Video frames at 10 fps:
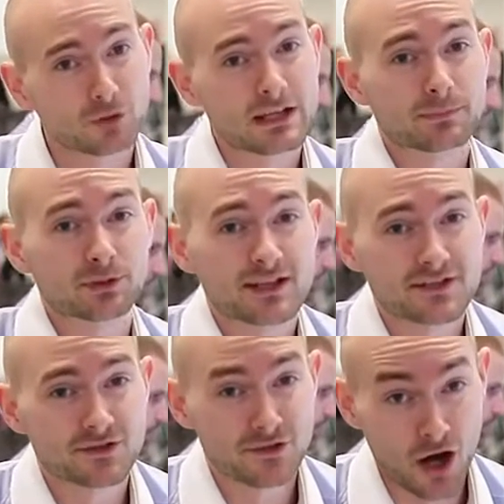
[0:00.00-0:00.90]
that commodity
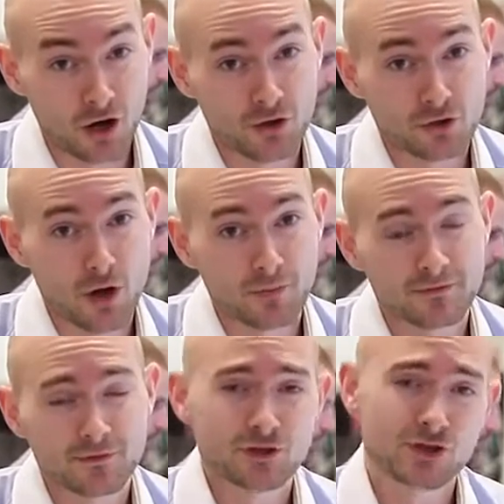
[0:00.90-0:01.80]
prices are going to
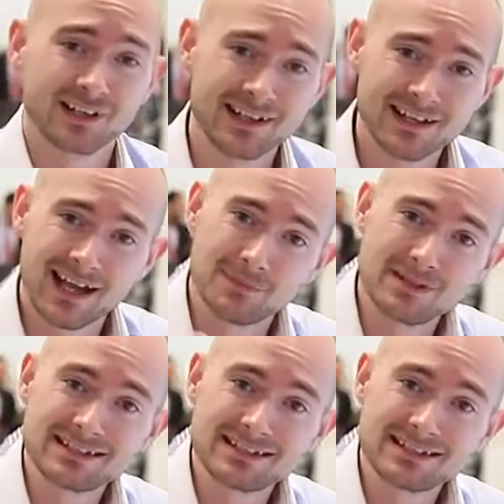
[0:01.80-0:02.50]
go up in the future,